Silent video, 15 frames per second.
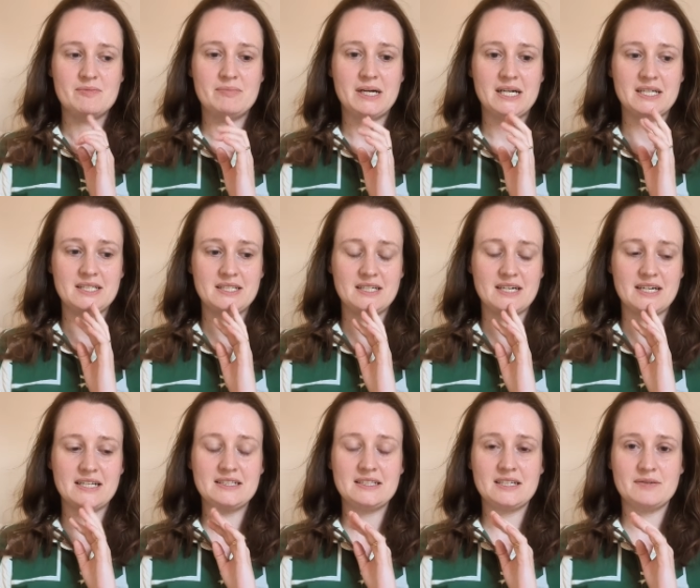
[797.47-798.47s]
but I
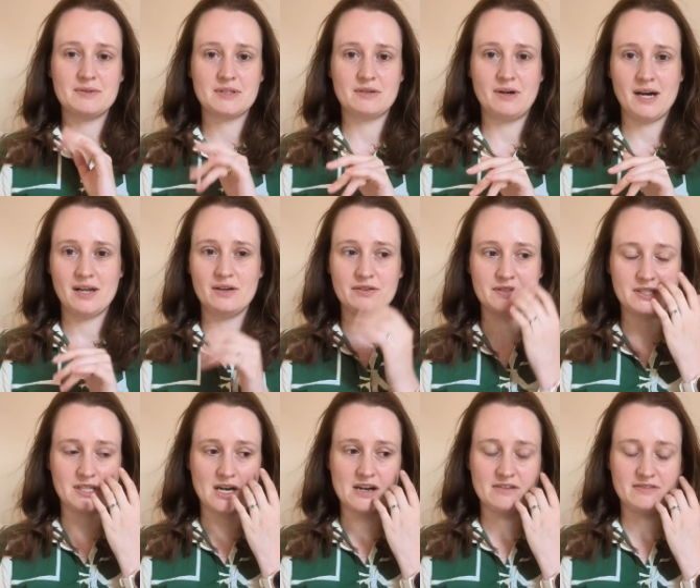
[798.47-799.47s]
ended up with quite a lot of
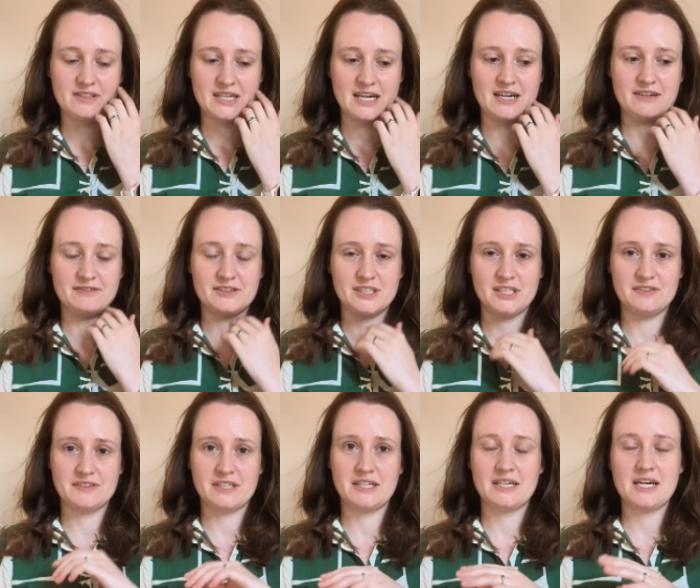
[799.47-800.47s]
stuff to have for an
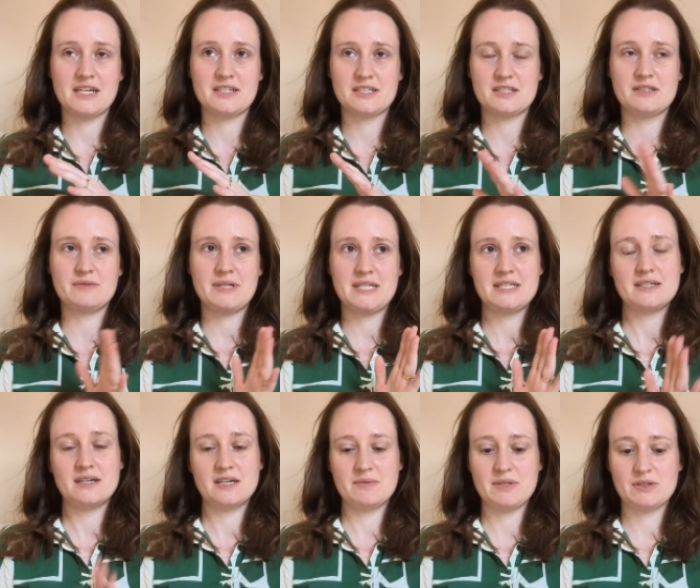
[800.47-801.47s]
overnight, and just the way the
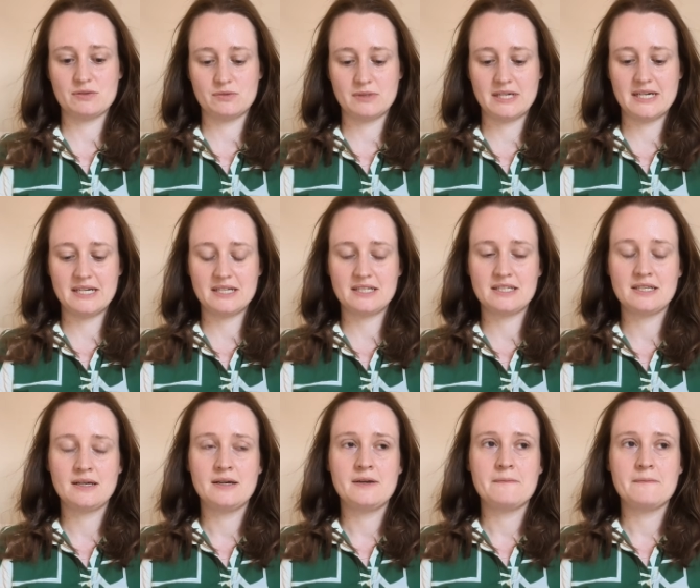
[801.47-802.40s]
timings all worked,